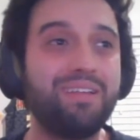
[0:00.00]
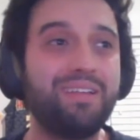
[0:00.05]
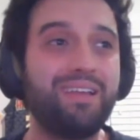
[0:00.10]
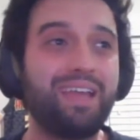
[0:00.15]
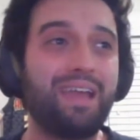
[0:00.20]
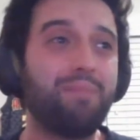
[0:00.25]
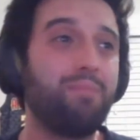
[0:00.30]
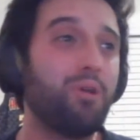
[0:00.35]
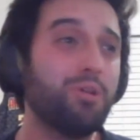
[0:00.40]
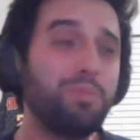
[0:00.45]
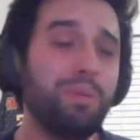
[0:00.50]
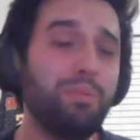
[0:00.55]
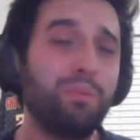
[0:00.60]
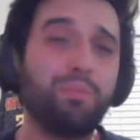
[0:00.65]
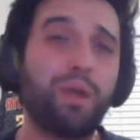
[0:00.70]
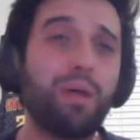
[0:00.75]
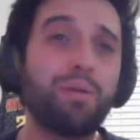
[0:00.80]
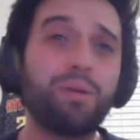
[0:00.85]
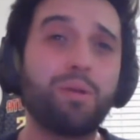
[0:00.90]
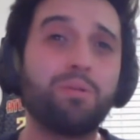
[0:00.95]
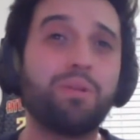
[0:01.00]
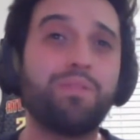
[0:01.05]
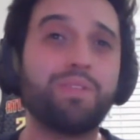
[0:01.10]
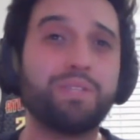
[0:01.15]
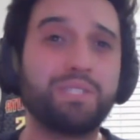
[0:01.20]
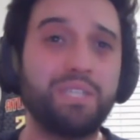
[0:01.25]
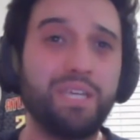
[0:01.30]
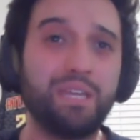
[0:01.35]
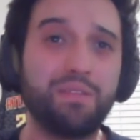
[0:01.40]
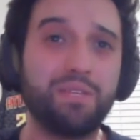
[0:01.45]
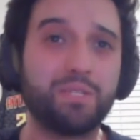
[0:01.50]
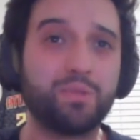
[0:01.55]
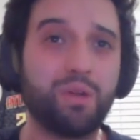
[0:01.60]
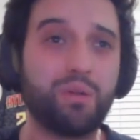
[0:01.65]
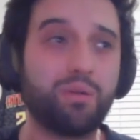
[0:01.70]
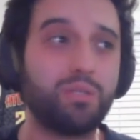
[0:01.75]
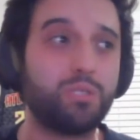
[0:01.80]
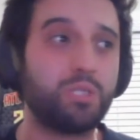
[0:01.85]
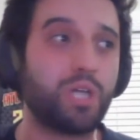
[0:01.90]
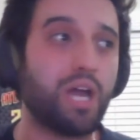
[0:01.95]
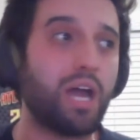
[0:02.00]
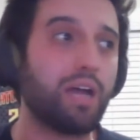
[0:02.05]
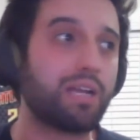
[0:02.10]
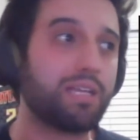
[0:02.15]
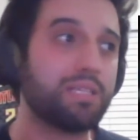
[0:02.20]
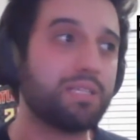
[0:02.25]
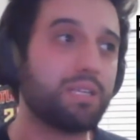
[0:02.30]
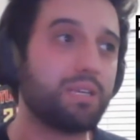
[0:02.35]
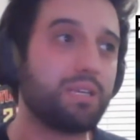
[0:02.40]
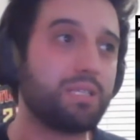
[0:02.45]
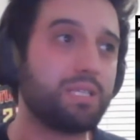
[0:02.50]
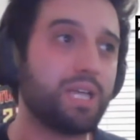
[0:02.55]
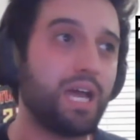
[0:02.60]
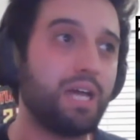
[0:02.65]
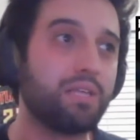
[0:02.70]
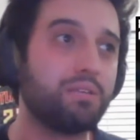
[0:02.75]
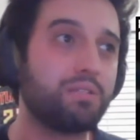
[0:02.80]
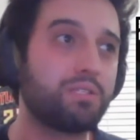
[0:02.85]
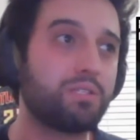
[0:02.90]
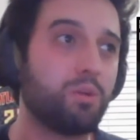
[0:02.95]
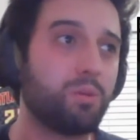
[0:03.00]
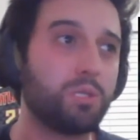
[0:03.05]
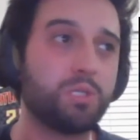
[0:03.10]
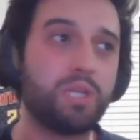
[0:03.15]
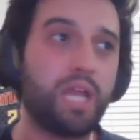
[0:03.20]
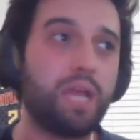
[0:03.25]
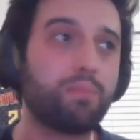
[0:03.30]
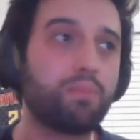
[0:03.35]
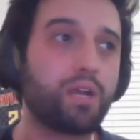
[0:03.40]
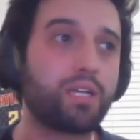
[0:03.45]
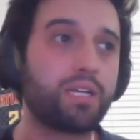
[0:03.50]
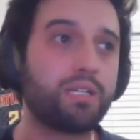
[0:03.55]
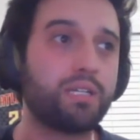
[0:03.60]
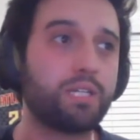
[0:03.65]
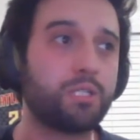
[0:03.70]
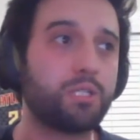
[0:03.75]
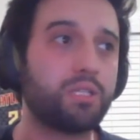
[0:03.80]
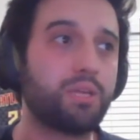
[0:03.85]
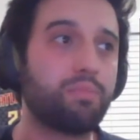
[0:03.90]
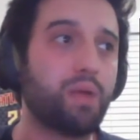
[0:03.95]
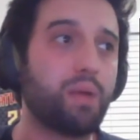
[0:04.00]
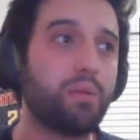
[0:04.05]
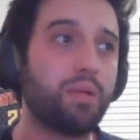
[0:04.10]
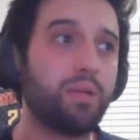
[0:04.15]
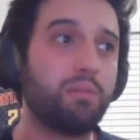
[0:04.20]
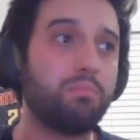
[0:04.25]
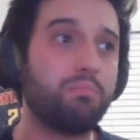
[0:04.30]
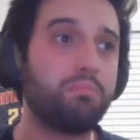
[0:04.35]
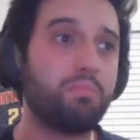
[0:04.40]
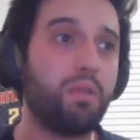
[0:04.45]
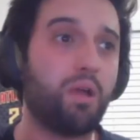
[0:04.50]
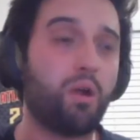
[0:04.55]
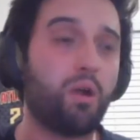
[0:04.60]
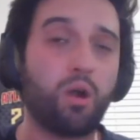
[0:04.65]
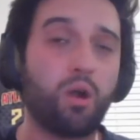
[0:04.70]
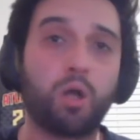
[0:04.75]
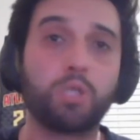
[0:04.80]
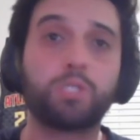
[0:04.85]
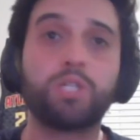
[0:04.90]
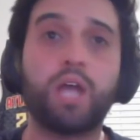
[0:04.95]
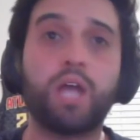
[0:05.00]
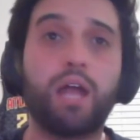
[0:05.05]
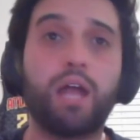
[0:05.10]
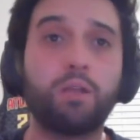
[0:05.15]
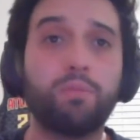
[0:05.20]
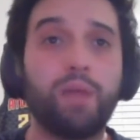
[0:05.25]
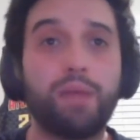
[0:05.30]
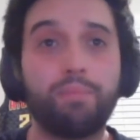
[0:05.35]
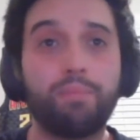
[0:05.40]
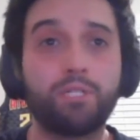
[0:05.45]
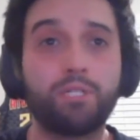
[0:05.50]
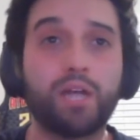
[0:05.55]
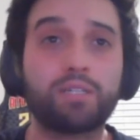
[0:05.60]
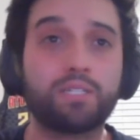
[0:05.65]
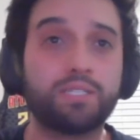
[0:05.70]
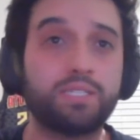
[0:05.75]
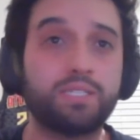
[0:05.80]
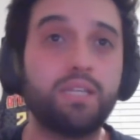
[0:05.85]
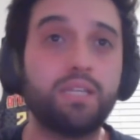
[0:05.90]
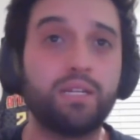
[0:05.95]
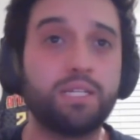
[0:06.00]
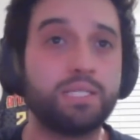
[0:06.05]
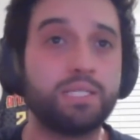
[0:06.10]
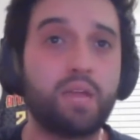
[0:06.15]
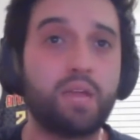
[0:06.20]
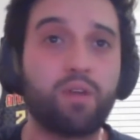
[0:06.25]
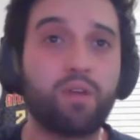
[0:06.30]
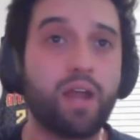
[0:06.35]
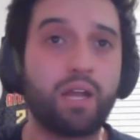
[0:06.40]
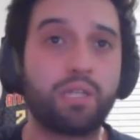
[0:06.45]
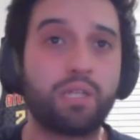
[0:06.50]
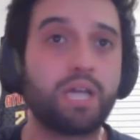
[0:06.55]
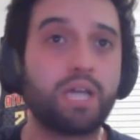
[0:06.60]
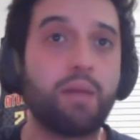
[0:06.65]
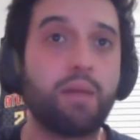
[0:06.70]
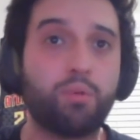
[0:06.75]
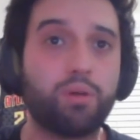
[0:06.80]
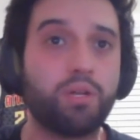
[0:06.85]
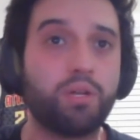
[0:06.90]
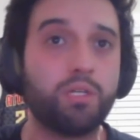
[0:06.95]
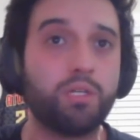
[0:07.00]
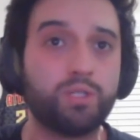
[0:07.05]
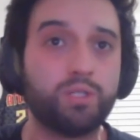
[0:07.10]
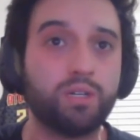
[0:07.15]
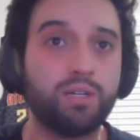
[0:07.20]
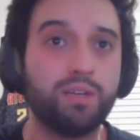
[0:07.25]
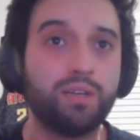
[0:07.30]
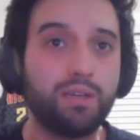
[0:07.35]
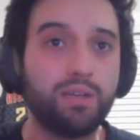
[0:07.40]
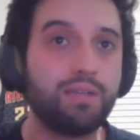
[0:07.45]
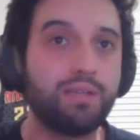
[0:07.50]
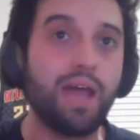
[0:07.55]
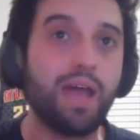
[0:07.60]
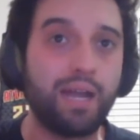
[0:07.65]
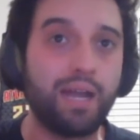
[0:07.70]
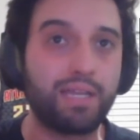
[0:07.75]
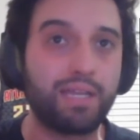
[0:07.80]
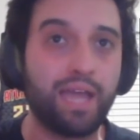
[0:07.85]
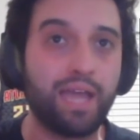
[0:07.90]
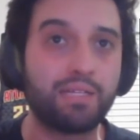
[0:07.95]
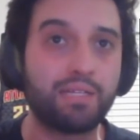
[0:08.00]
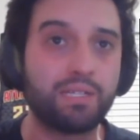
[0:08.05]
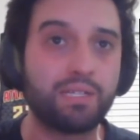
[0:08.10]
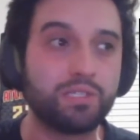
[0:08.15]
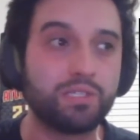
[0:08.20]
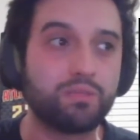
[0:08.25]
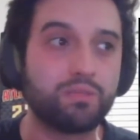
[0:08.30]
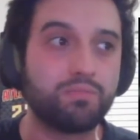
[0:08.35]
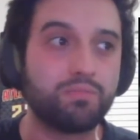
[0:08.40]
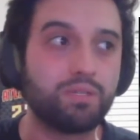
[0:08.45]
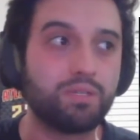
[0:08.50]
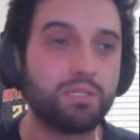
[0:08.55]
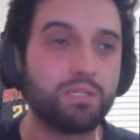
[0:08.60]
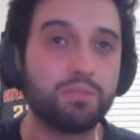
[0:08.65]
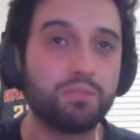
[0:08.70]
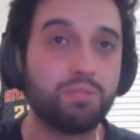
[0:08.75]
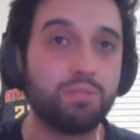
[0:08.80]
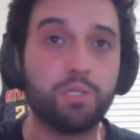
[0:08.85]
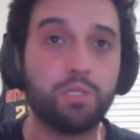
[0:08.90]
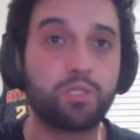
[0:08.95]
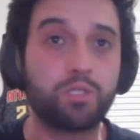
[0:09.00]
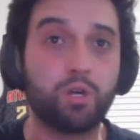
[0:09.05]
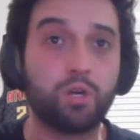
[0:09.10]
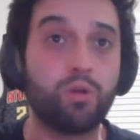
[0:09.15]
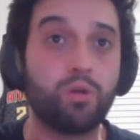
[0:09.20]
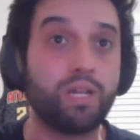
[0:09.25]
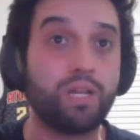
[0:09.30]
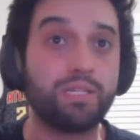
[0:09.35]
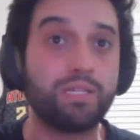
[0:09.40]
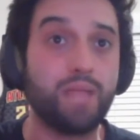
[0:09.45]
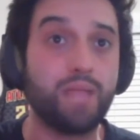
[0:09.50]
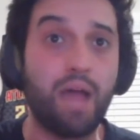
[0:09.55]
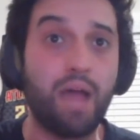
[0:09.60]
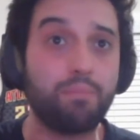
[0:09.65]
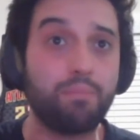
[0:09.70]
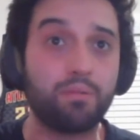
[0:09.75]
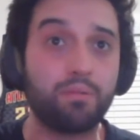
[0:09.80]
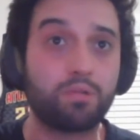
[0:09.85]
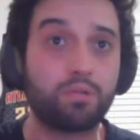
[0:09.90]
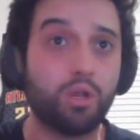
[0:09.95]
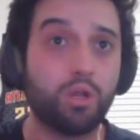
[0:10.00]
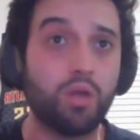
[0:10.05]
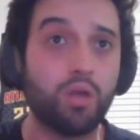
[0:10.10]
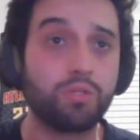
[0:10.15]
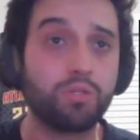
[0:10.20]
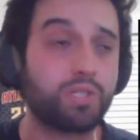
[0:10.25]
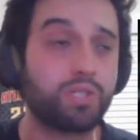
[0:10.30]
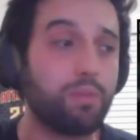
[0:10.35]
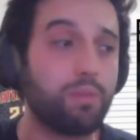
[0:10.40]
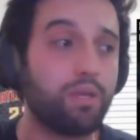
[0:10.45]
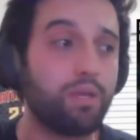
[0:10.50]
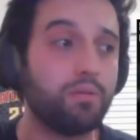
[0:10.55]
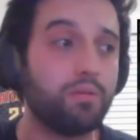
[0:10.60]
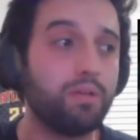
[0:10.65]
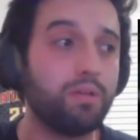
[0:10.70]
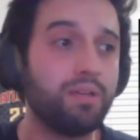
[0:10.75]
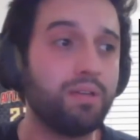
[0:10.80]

And most people probably don't even see it this way with Ja, because he's got so much name recognition. They probably are shocked. You might be shocked to see that he's never had a top 100 9-cat season, but it's true, and it's not been close. I mean,